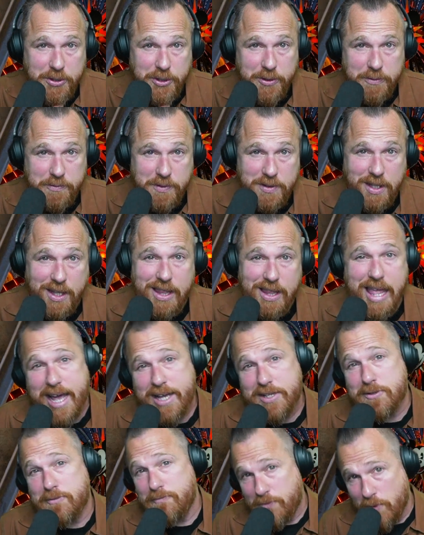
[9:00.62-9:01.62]
you for the
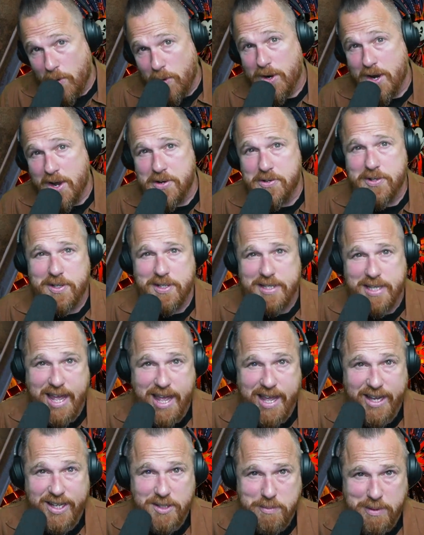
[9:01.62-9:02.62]
last 400
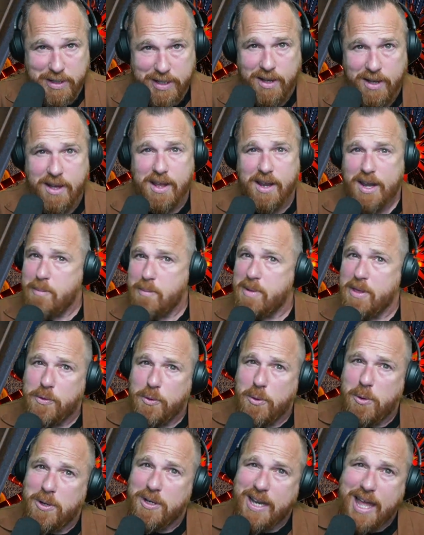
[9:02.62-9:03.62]
days, but let me
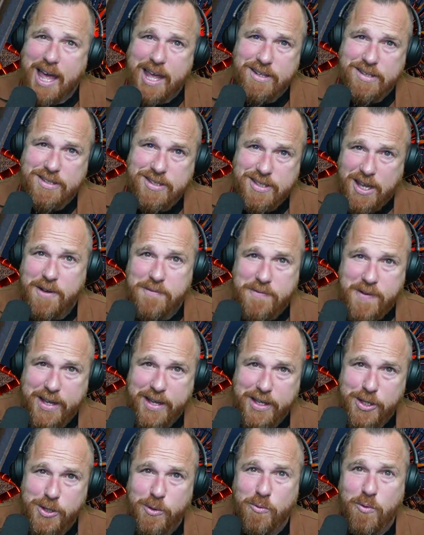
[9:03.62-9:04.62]
throw a lot of stuff at
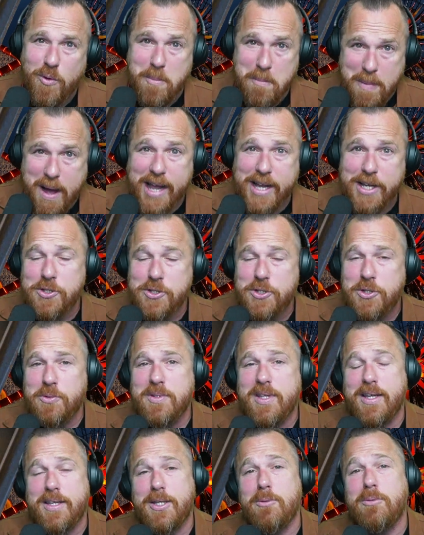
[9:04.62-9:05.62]
you and remind you that
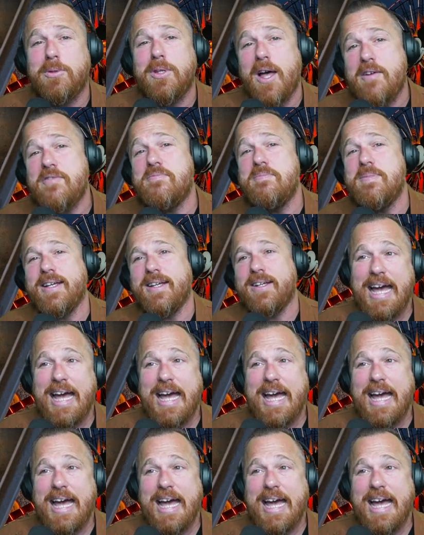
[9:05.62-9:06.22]
you love me.